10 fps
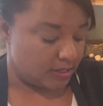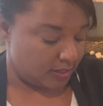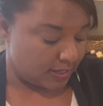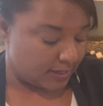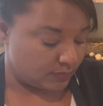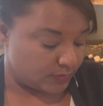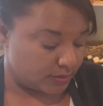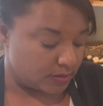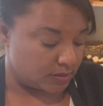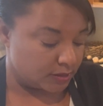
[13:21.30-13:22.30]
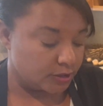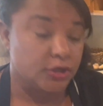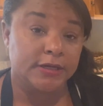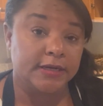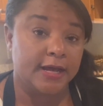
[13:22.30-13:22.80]
I will
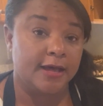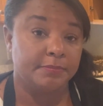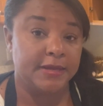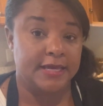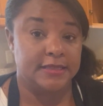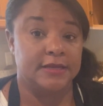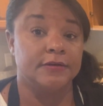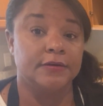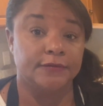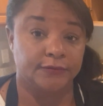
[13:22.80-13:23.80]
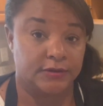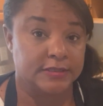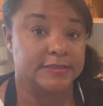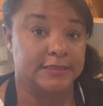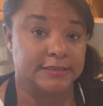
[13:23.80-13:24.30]
cook it up and then
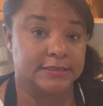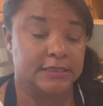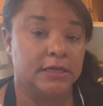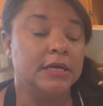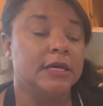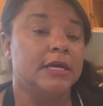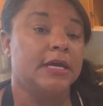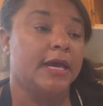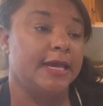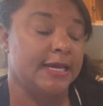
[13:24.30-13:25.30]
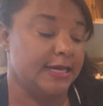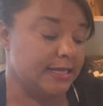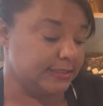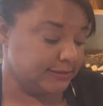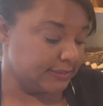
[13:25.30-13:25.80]
freeze it.
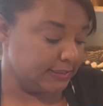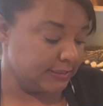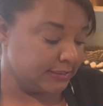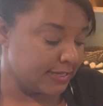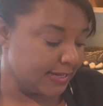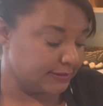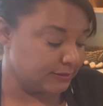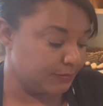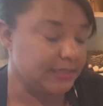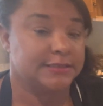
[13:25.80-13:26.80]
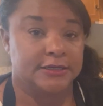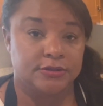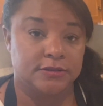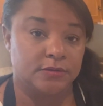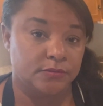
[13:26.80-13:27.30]
And that's because I
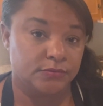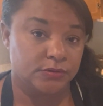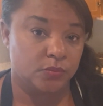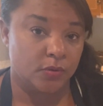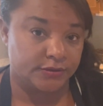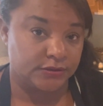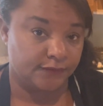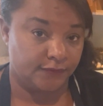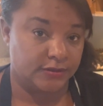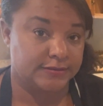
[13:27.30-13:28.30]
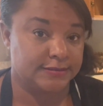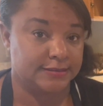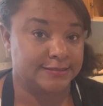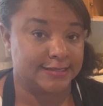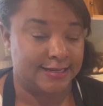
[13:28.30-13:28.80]
don't want to freeze
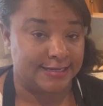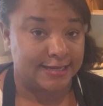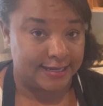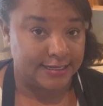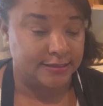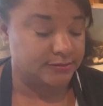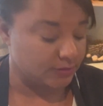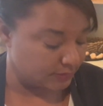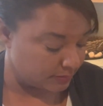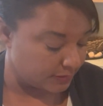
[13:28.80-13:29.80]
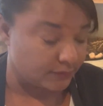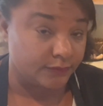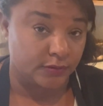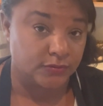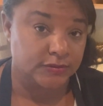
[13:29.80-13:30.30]
this again. It's already been
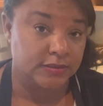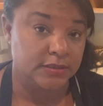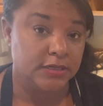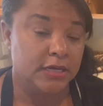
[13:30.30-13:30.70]
frozen.